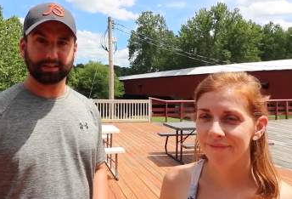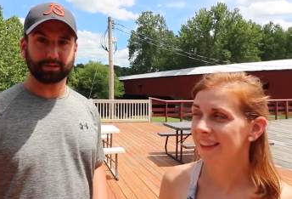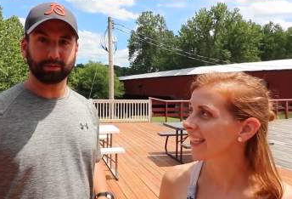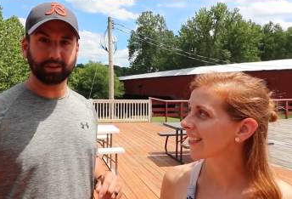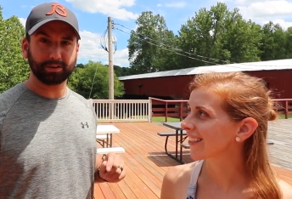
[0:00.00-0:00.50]

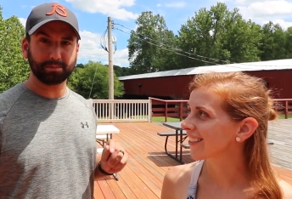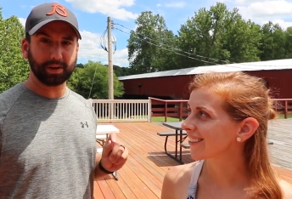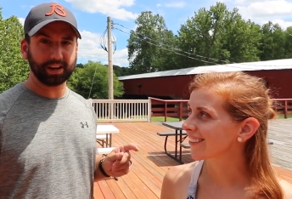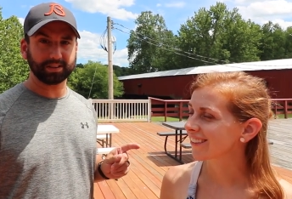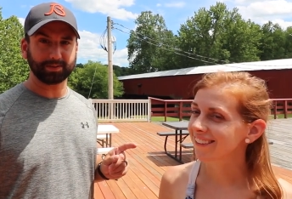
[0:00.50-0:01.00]
Speaker 1: So we're in
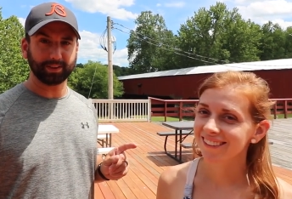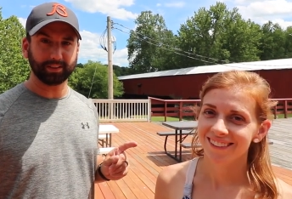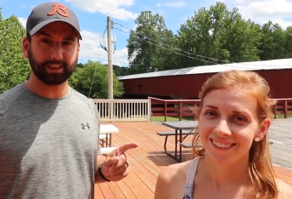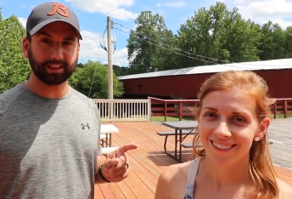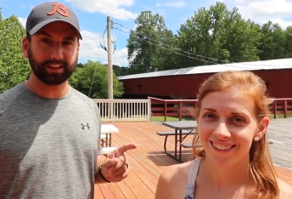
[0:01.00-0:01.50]

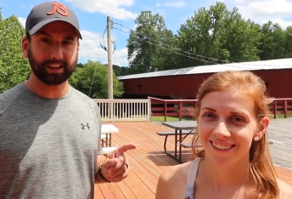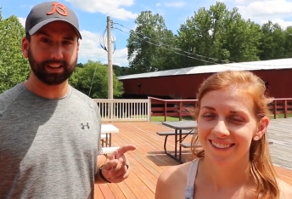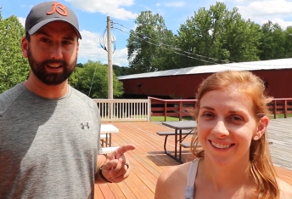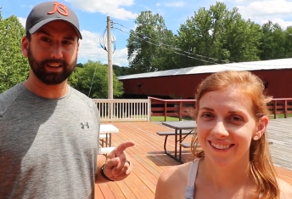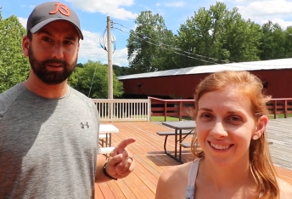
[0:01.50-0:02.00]
Mansfield,
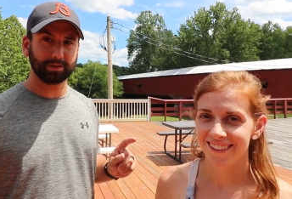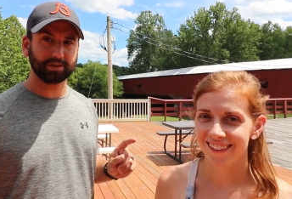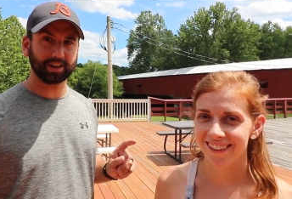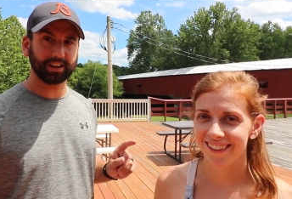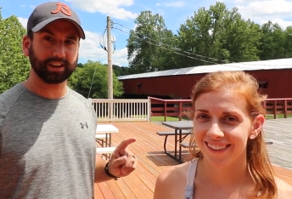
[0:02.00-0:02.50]
Indiana. We're
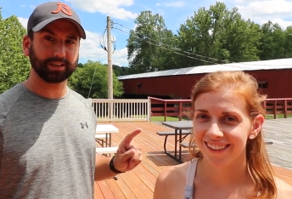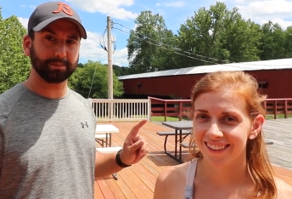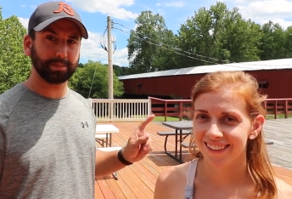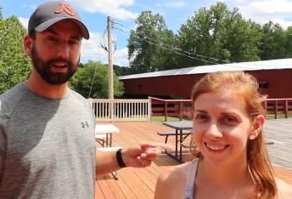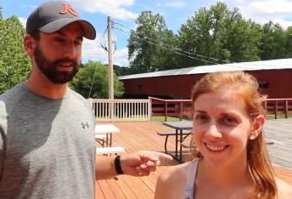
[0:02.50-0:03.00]
checking out the
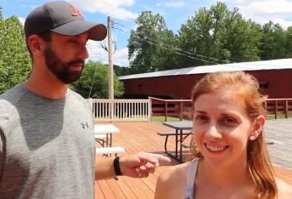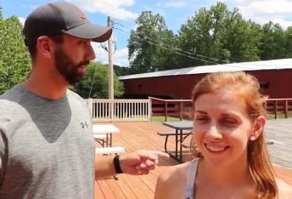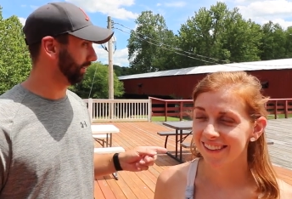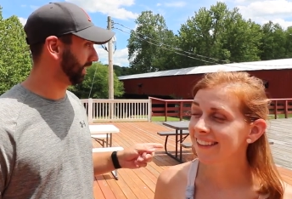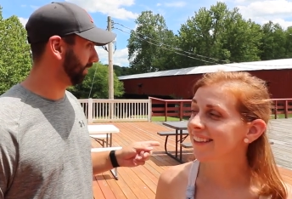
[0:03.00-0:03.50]

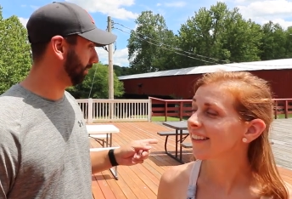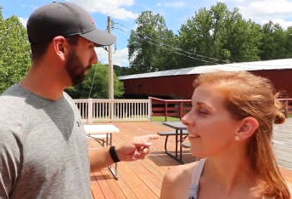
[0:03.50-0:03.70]
Mansfield Cover